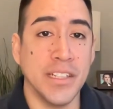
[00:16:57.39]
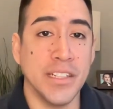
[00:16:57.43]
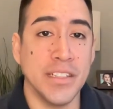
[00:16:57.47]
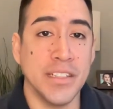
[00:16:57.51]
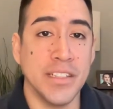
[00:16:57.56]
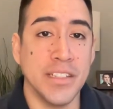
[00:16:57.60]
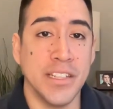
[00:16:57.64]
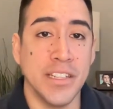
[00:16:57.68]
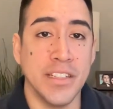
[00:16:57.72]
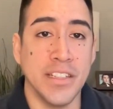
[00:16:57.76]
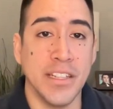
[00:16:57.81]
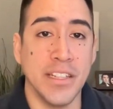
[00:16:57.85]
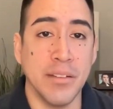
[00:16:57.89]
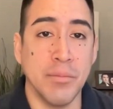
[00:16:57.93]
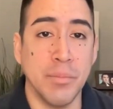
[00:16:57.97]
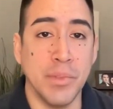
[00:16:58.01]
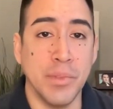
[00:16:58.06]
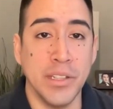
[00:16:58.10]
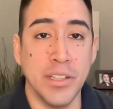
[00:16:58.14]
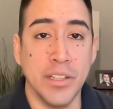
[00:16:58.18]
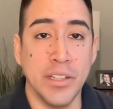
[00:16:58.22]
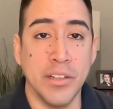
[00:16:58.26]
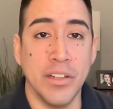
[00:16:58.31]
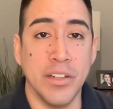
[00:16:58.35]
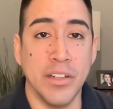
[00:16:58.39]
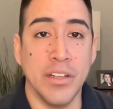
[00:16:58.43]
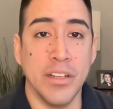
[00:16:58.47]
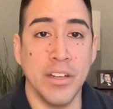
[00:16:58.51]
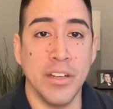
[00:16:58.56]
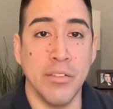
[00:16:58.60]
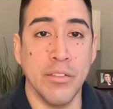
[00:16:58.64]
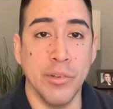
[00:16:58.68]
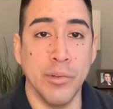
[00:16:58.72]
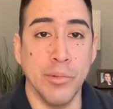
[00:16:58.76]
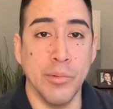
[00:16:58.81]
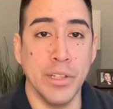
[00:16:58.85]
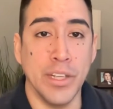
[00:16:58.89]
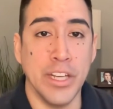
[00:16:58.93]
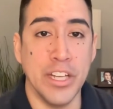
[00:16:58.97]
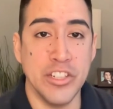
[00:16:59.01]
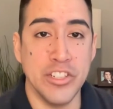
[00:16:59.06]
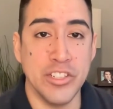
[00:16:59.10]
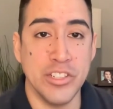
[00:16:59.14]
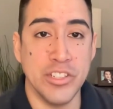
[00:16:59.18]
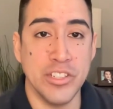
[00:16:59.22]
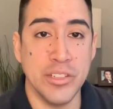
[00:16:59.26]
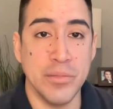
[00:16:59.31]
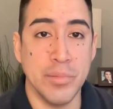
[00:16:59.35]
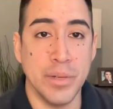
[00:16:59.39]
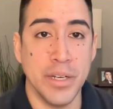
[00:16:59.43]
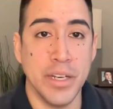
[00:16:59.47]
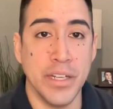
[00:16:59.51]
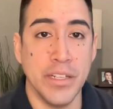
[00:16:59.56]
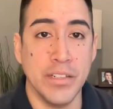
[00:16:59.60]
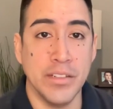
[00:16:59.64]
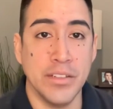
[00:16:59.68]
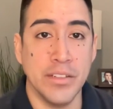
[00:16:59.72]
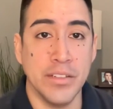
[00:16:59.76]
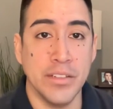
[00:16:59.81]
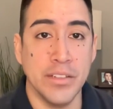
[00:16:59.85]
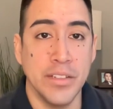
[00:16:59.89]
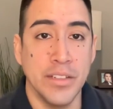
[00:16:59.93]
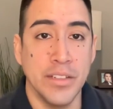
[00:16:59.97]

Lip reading: It sounds like me in every relationship I enter.